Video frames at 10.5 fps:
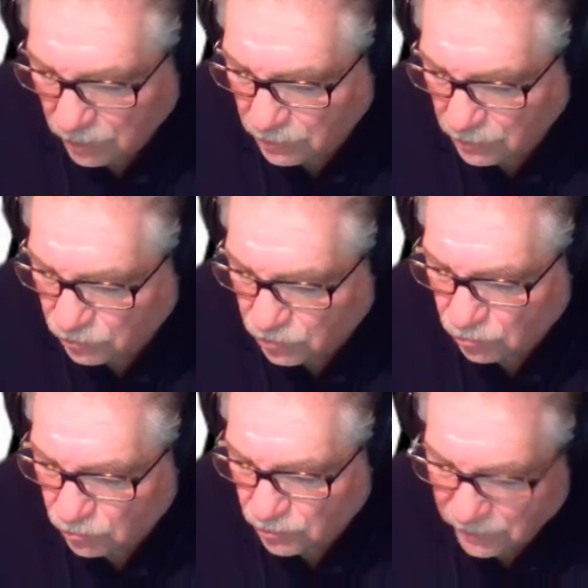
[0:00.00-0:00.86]
you
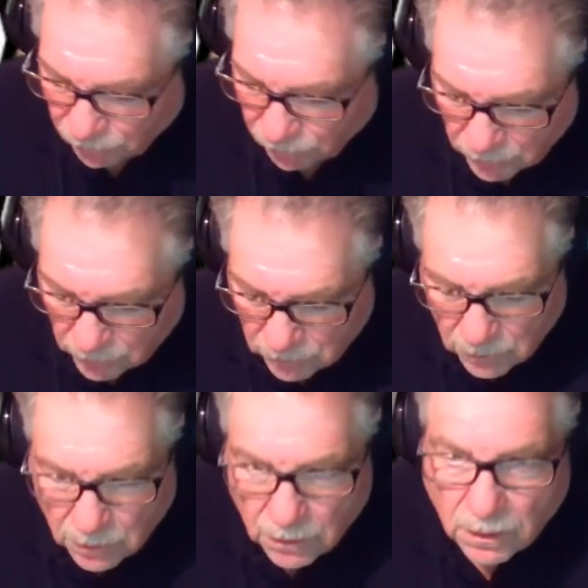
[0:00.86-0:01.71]
do different
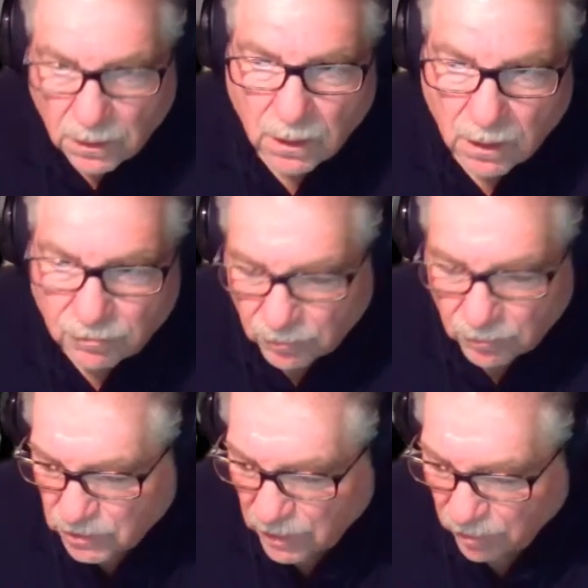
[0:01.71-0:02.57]
from,
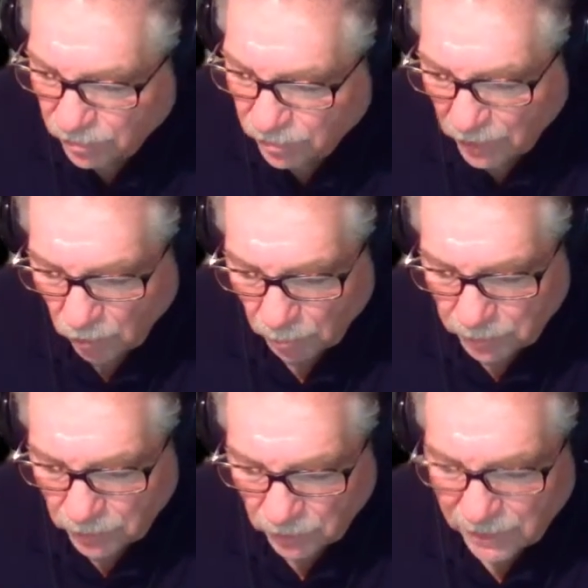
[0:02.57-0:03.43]
say, therapy
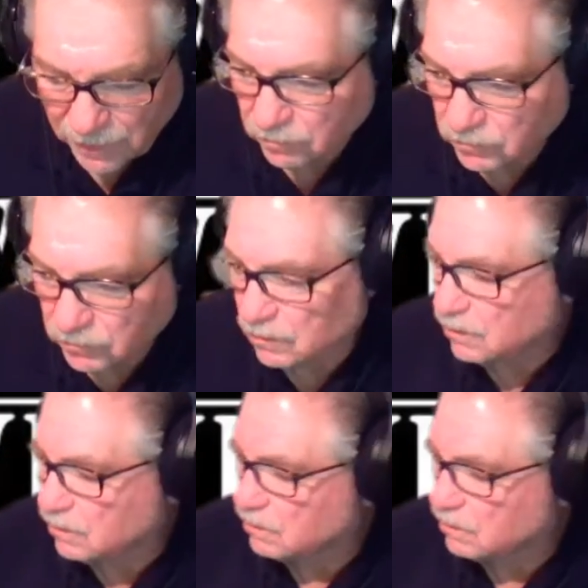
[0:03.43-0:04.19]
or counseling?